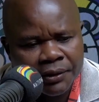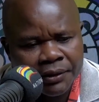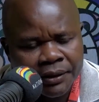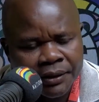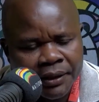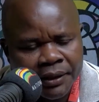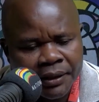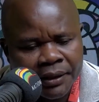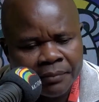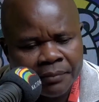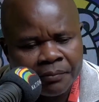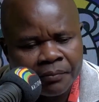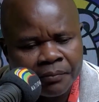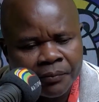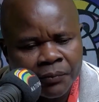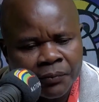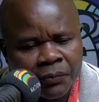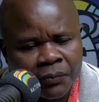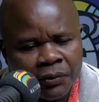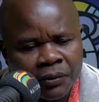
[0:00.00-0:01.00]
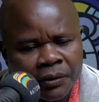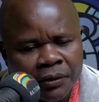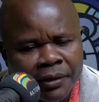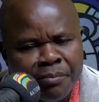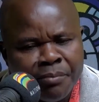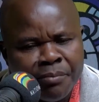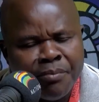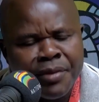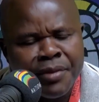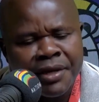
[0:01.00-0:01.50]
the
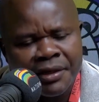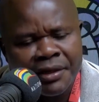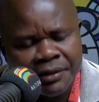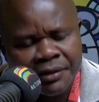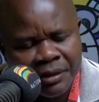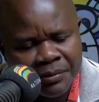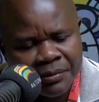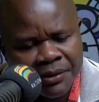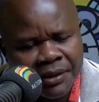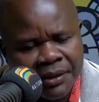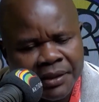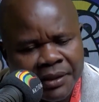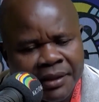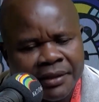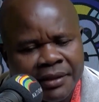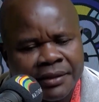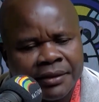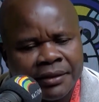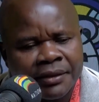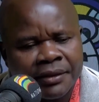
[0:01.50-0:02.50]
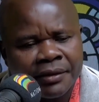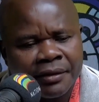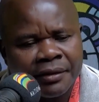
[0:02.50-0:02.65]
many subsidiaries